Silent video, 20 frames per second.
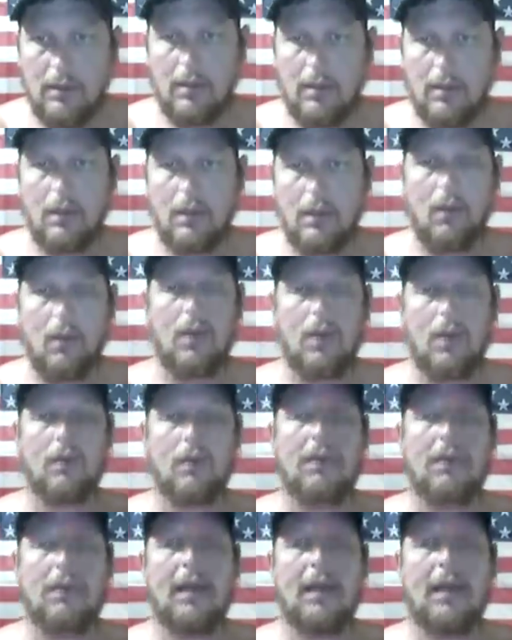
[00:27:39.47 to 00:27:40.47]
Well, I don't
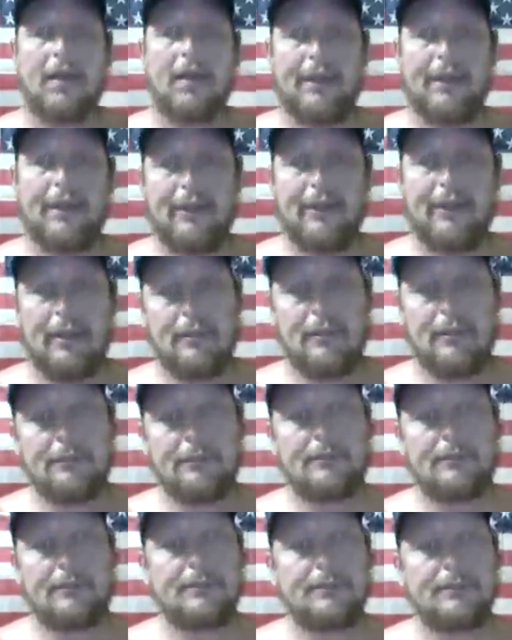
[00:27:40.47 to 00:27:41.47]
doubt it, Dewey.
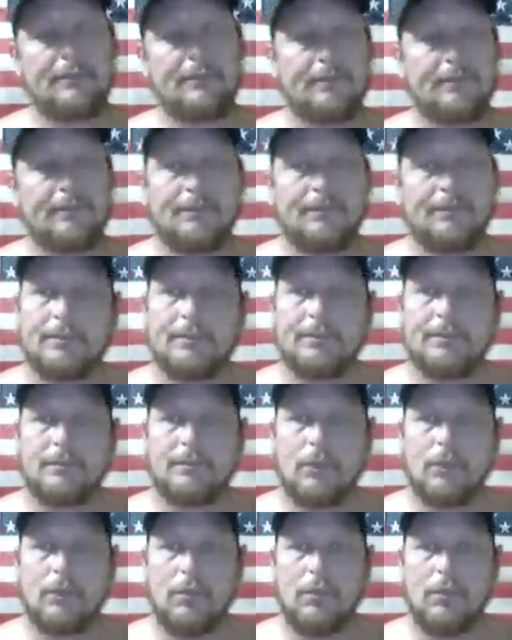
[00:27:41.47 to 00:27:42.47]

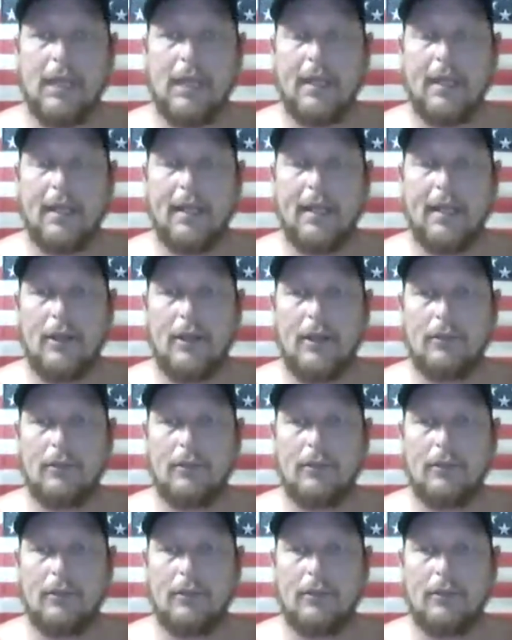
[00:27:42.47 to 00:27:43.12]
Don't doubt it at all.